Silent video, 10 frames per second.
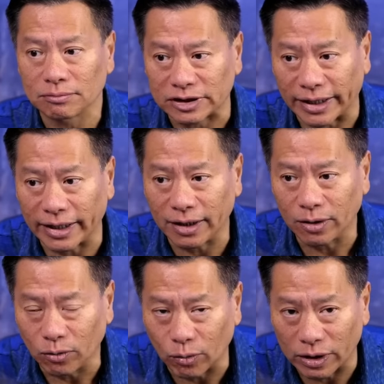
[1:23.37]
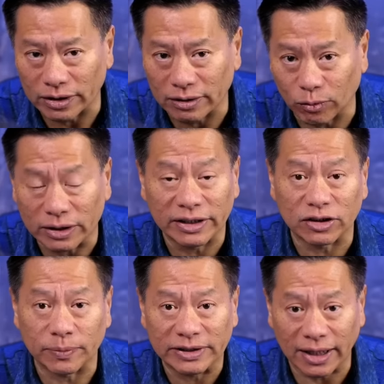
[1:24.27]
say when what
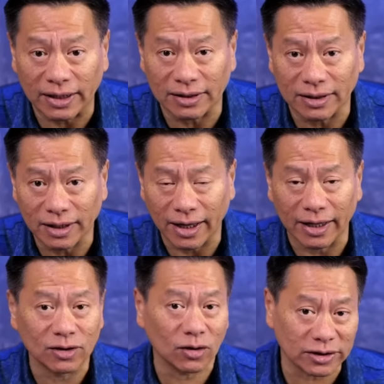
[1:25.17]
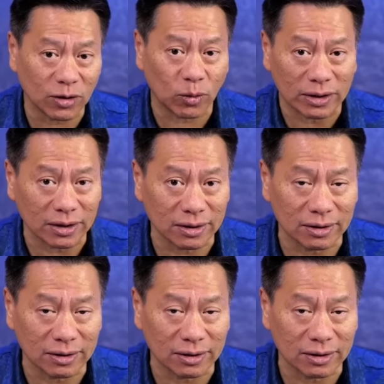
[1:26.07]
needs to be said and don't say what